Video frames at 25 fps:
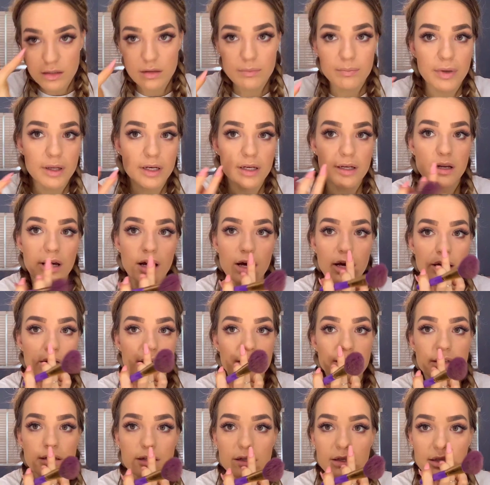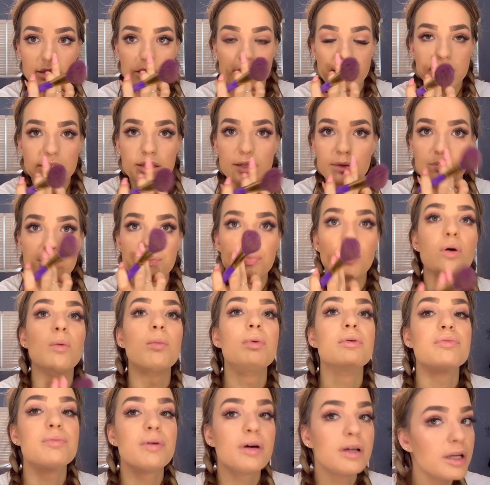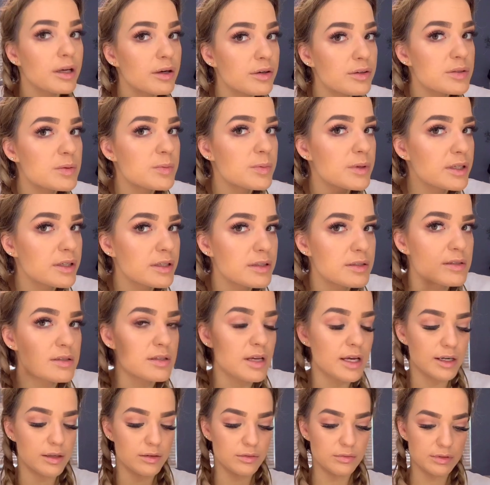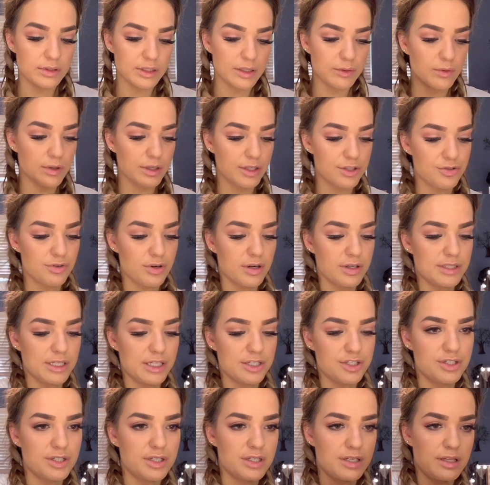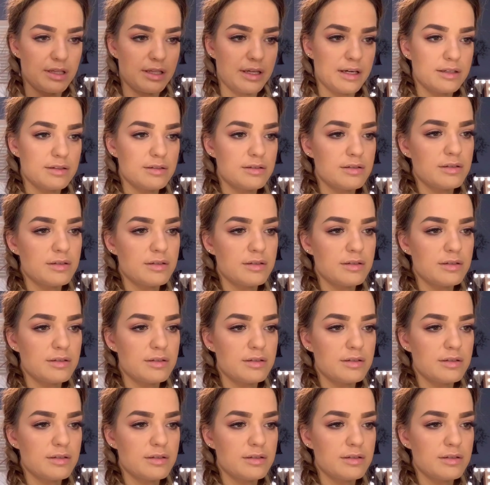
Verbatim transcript: But not like the bulb of my nose because I don't really want to draw attention to that.